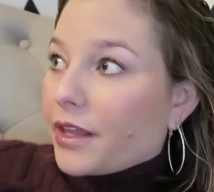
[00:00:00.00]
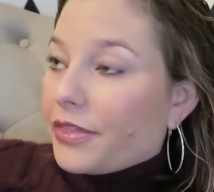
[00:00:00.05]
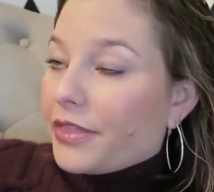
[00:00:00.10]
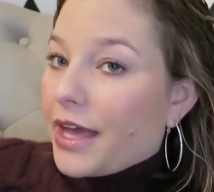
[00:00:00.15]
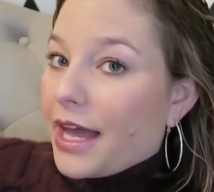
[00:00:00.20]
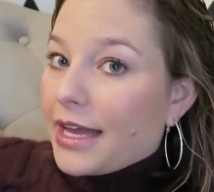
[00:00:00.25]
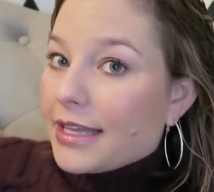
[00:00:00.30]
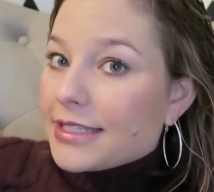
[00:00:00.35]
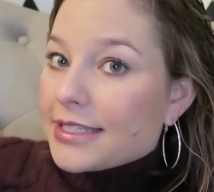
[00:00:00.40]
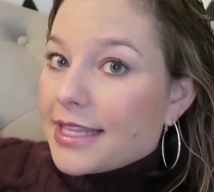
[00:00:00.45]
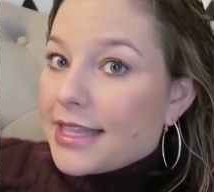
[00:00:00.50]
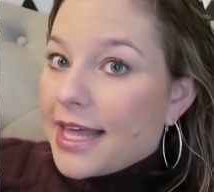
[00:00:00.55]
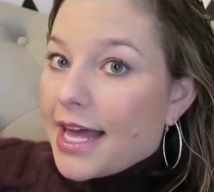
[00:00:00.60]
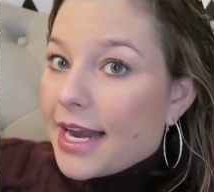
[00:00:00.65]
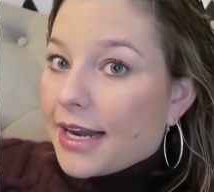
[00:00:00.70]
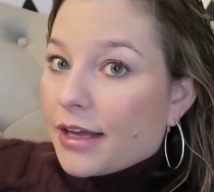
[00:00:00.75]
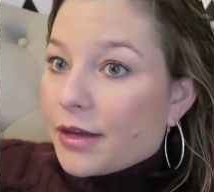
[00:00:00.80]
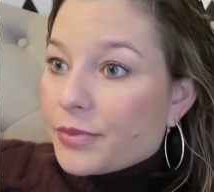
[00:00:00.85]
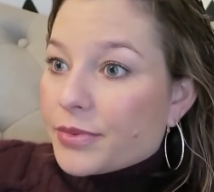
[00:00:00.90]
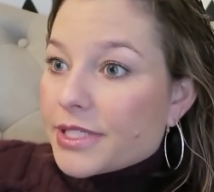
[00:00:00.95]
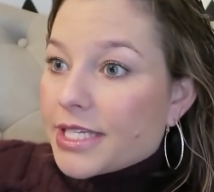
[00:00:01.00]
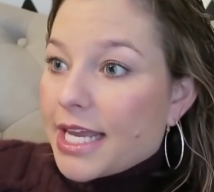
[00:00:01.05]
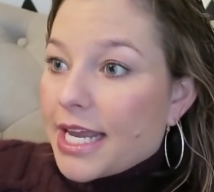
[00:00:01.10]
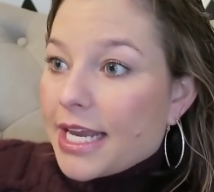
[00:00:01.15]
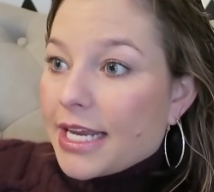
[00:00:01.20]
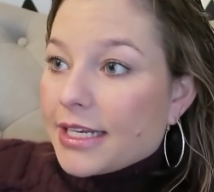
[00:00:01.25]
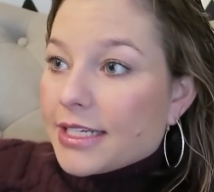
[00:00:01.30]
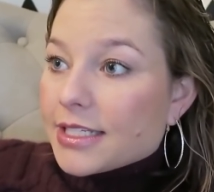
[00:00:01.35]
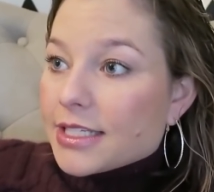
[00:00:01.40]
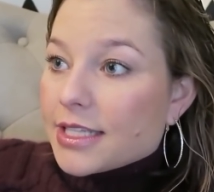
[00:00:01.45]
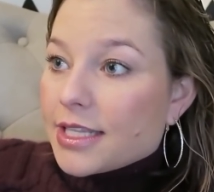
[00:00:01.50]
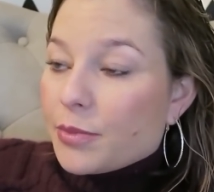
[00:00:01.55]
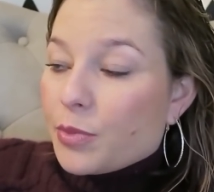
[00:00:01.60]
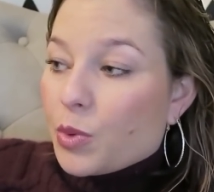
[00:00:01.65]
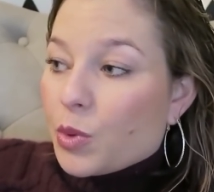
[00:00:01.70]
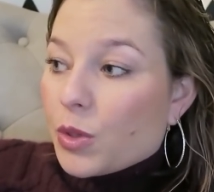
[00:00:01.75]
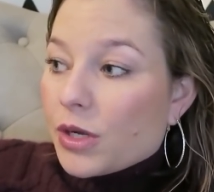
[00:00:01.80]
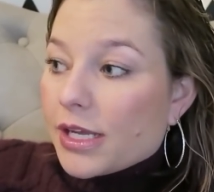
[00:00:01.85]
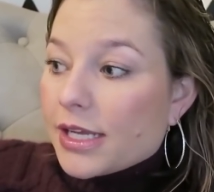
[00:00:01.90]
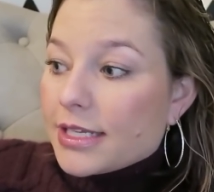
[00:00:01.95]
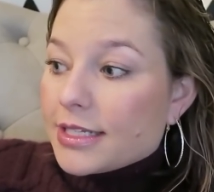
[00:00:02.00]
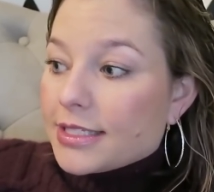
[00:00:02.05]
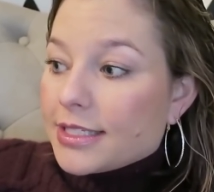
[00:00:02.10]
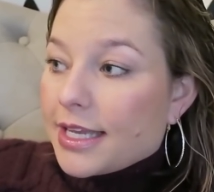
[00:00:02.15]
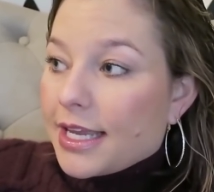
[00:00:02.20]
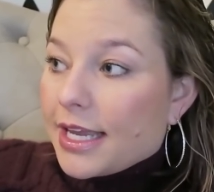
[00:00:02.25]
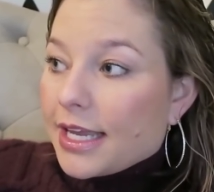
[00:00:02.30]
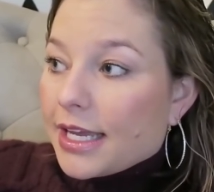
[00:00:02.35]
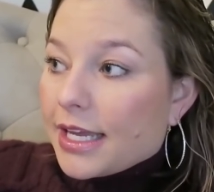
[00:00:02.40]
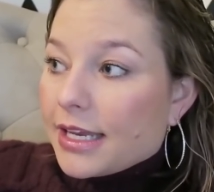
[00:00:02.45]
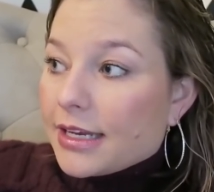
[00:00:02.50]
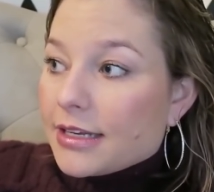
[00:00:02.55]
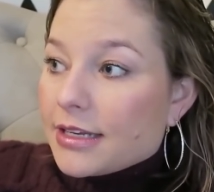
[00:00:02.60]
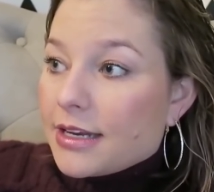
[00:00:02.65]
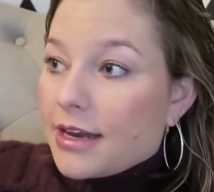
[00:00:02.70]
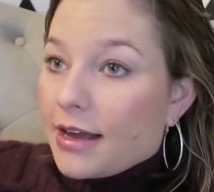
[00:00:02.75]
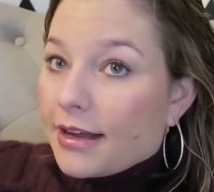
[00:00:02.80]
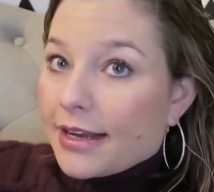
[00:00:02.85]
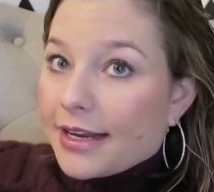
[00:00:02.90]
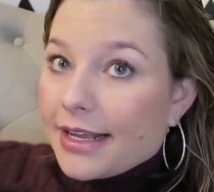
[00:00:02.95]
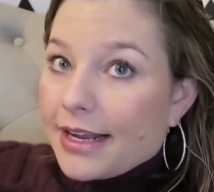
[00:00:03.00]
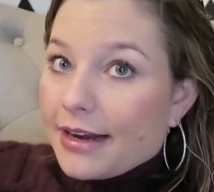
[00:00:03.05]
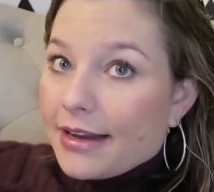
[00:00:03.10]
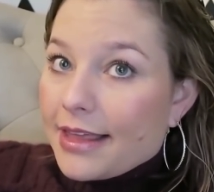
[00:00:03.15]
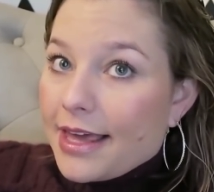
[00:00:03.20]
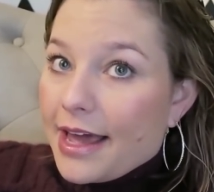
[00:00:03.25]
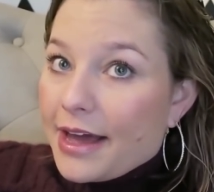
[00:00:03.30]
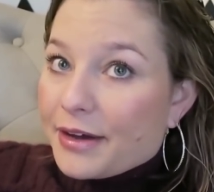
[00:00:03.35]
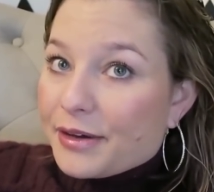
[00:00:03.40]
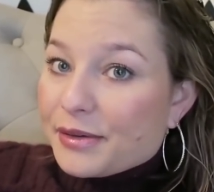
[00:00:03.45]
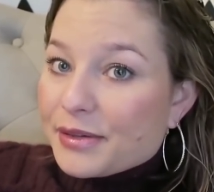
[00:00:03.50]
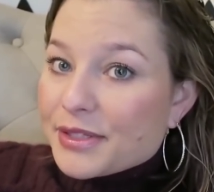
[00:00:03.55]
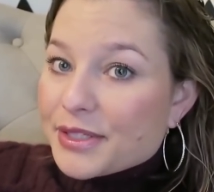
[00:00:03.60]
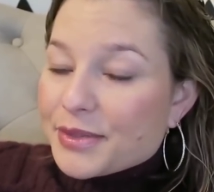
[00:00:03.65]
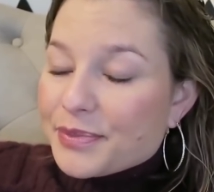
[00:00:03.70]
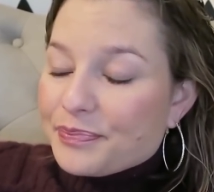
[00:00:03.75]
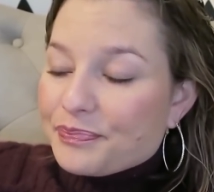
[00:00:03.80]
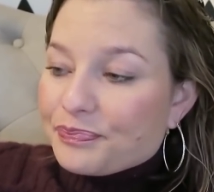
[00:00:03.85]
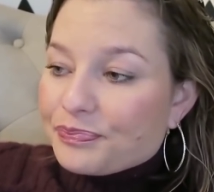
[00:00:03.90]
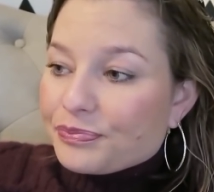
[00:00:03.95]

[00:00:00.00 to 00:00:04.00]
that's that update, the boys and not getting out of the house.